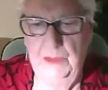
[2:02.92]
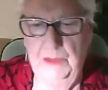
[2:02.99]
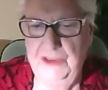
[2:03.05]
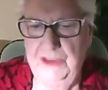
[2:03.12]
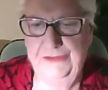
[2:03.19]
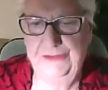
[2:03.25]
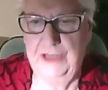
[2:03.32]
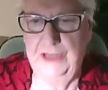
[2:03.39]

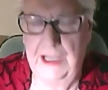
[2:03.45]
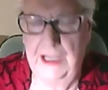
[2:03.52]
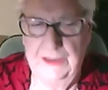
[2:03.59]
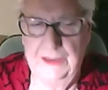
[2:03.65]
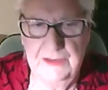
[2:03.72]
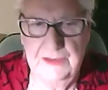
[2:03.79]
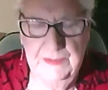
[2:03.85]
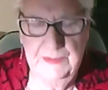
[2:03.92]
different
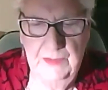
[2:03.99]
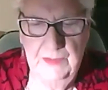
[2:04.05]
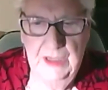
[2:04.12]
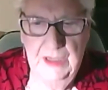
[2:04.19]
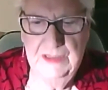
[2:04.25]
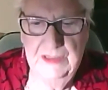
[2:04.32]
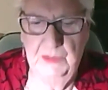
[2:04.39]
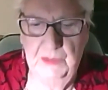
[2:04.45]
colors.
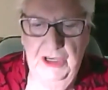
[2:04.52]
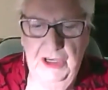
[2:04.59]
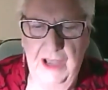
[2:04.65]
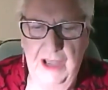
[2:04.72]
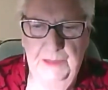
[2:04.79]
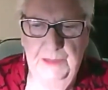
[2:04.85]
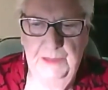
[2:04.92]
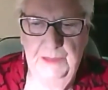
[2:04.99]
So we kind of
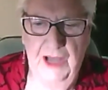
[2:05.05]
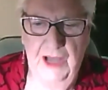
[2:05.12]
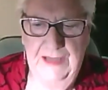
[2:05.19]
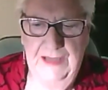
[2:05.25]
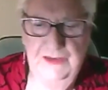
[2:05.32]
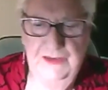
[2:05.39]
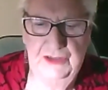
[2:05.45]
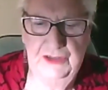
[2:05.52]
put
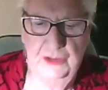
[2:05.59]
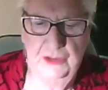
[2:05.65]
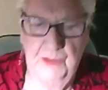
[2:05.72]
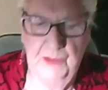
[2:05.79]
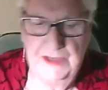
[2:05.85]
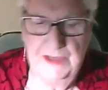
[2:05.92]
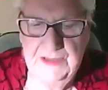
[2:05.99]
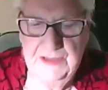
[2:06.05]
colors to the one
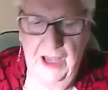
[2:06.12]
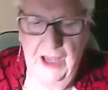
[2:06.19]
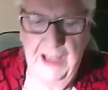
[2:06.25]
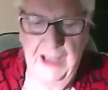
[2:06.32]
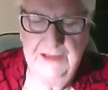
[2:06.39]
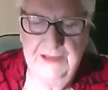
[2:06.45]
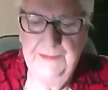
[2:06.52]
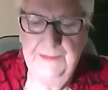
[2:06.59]
side.
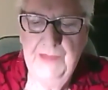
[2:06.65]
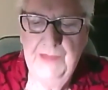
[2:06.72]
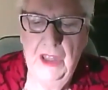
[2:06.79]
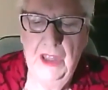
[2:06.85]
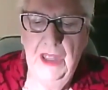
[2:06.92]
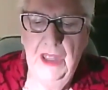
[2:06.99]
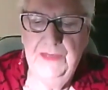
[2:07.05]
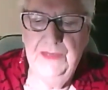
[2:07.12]
The